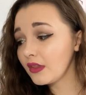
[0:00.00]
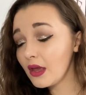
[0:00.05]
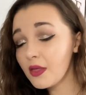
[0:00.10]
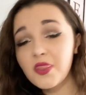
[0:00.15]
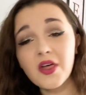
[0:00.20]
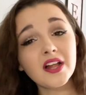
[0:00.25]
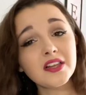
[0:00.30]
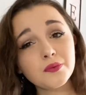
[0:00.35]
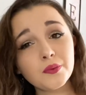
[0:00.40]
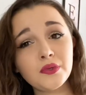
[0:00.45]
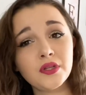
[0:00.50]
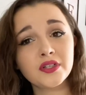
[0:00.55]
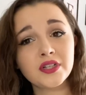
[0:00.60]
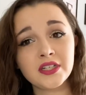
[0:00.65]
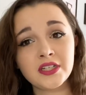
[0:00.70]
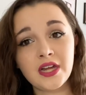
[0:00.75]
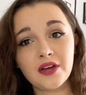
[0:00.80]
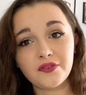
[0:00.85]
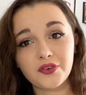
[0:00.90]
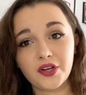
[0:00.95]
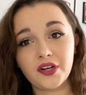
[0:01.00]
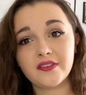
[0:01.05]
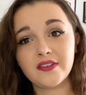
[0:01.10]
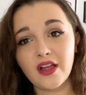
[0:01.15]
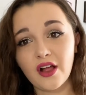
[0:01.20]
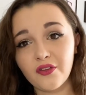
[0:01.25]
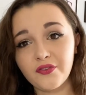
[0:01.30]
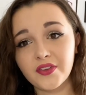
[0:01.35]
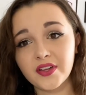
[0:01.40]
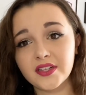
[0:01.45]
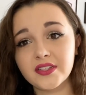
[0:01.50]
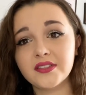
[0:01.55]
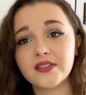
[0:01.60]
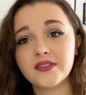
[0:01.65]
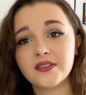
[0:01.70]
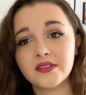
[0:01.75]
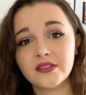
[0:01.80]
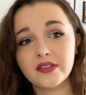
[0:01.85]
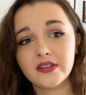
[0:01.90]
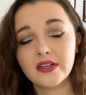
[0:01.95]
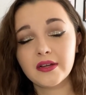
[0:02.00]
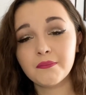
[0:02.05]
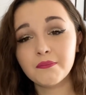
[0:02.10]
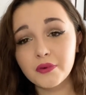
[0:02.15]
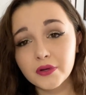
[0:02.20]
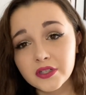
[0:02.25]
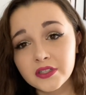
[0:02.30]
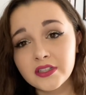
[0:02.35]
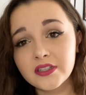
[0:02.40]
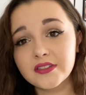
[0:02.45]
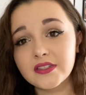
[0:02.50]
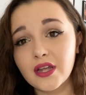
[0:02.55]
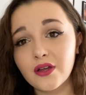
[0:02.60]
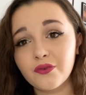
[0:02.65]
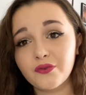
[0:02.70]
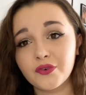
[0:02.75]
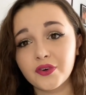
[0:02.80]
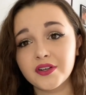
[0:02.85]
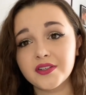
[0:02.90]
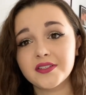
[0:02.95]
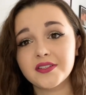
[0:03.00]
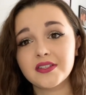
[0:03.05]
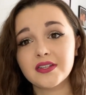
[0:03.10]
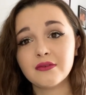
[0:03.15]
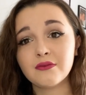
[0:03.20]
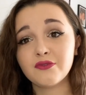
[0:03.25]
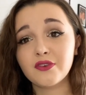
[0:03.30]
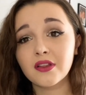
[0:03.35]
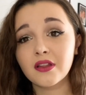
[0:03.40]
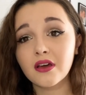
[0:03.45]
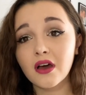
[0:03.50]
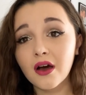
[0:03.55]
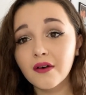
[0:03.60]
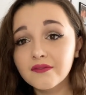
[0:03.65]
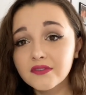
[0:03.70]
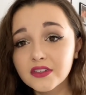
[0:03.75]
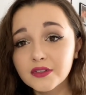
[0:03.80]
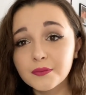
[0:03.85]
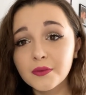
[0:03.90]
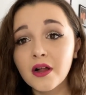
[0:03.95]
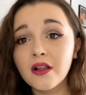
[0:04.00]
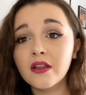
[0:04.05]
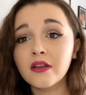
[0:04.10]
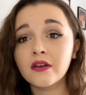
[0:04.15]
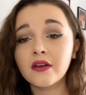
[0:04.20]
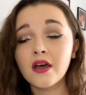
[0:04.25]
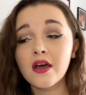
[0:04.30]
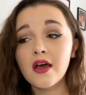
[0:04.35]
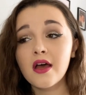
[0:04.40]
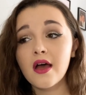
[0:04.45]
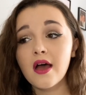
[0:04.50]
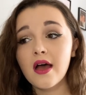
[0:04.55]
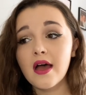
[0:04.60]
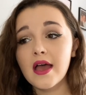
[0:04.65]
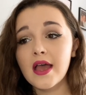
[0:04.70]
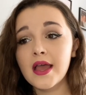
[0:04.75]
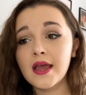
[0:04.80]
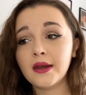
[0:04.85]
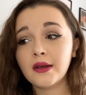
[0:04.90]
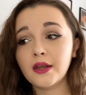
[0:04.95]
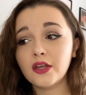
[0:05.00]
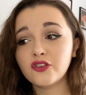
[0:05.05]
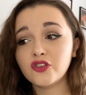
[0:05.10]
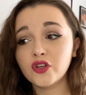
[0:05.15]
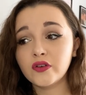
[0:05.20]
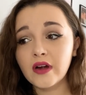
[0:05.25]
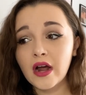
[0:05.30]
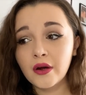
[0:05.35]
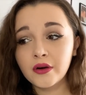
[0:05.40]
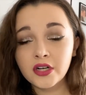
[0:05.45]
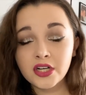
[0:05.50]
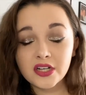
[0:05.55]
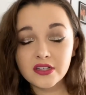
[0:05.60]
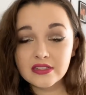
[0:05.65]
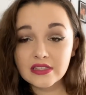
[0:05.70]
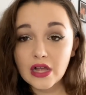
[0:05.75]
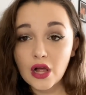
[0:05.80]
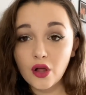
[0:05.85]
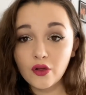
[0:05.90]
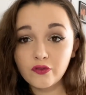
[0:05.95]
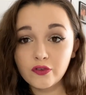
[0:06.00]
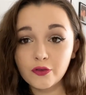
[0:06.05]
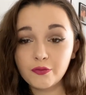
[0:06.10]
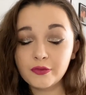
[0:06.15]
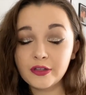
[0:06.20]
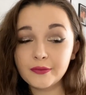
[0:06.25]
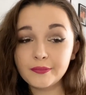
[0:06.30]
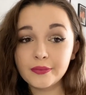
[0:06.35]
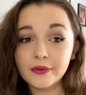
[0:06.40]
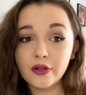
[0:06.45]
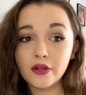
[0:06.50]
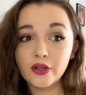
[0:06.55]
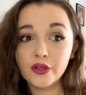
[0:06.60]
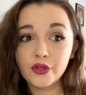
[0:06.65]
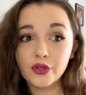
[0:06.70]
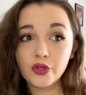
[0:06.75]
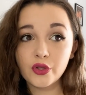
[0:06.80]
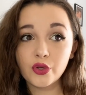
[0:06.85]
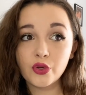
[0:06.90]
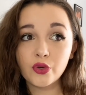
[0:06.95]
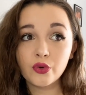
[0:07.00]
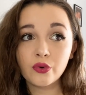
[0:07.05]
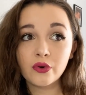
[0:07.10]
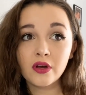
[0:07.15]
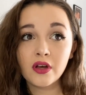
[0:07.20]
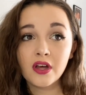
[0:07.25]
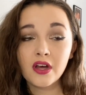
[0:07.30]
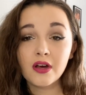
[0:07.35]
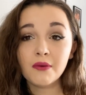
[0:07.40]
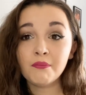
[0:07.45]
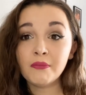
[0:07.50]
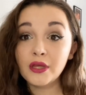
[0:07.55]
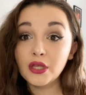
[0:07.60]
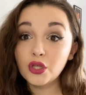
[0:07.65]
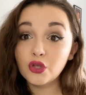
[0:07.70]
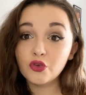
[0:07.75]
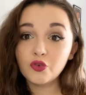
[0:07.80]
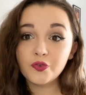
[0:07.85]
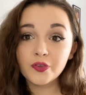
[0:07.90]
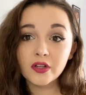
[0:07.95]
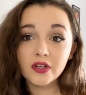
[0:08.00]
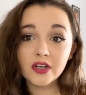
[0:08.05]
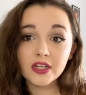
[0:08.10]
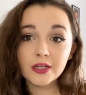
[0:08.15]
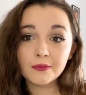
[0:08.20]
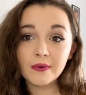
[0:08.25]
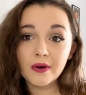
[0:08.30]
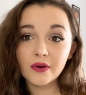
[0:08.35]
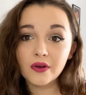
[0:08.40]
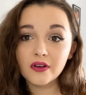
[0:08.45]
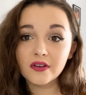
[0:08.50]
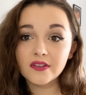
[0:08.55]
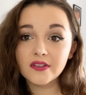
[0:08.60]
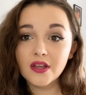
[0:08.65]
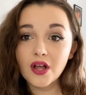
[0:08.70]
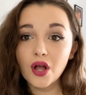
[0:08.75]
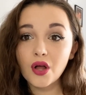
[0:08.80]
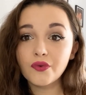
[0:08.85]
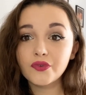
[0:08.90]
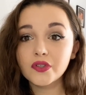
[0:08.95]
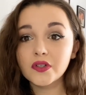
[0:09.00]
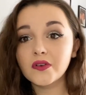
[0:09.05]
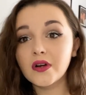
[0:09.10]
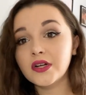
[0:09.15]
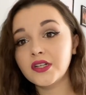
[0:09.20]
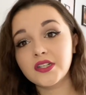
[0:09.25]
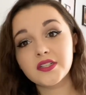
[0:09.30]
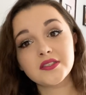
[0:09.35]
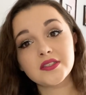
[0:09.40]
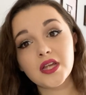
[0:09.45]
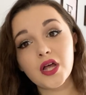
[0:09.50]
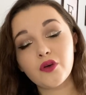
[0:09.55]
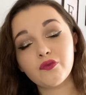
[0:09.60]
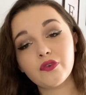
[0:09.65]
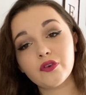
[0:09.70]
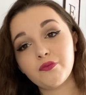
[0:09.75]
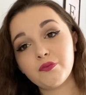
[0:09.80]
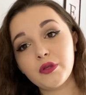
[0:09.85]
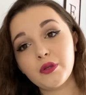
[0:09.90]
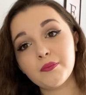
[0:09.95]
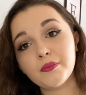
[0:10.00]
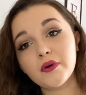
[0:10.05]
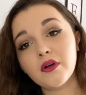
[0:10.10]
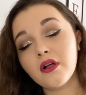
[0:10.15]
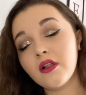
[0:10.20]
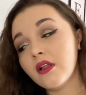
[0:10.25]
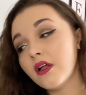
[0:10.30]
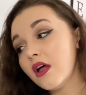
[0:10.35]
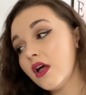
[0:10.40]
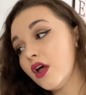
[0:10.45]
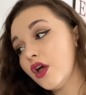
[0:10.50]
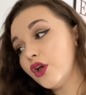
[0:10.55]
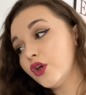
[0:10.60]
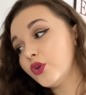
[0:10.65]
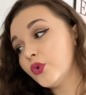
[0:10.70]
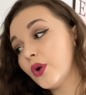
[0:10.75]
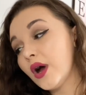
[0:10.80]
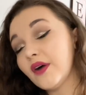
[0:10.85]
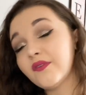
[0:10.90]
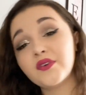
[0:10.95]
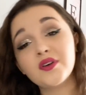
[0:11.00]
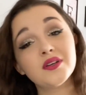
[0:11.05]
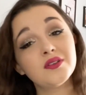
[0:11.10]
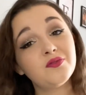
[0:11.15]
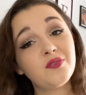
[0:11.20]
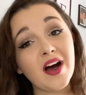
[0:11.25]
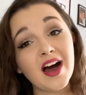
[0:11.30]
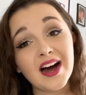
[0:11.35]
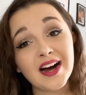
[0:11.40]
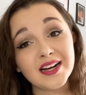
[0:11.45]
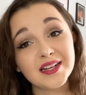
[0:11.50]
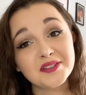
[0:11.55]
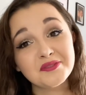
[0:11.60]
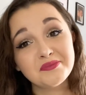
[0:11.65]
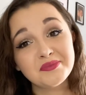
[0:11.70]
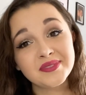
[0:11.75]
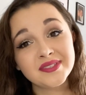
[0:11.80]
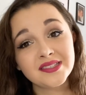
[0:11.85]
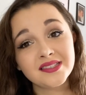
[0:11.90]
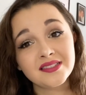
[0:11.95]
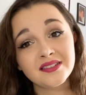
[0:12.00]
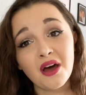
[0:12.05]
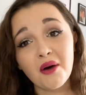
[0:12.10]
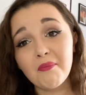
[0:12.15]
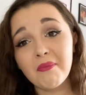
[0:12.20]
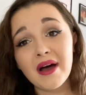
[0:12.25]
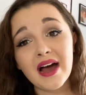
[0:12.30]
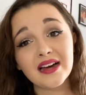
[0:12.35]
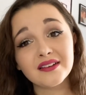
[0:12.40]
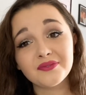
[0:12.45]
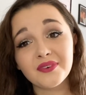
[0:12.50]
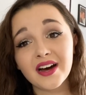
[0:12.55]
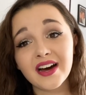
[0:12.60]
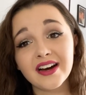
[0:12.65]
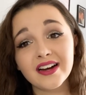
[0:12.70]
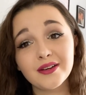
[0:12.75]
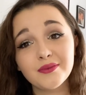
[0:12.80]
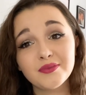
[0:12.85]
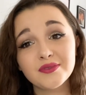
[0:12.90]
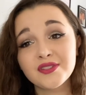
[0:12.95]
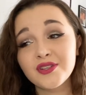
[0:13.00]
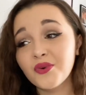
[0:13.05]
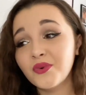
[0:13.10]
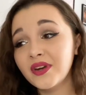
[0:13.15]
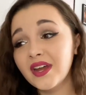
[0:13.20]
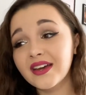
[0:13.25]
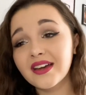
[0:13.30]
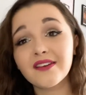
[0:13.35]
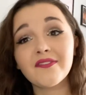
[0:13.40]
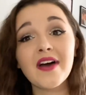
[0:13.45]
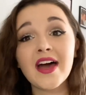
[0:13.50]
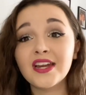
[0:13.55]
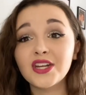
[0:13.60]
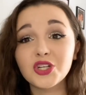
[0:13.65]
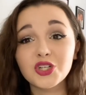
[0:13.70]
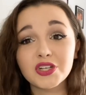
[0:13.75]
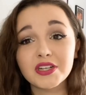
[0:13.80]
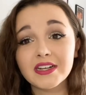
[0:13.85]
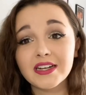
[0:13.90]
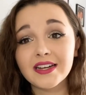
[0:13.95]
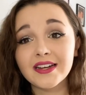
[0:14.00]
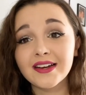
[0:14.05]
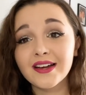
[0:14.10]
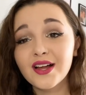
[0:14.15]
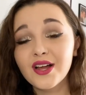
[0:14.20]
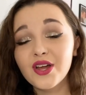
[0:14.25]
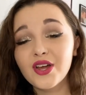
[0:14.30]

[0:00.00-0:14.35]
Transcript: that's what looking after yourself is. And putting yourself first and feel comfortable and and surrounding yourself with people who make you feel good about yourself. Surrounding yourself with people who have good vibes, not bad vibes, no negative energy,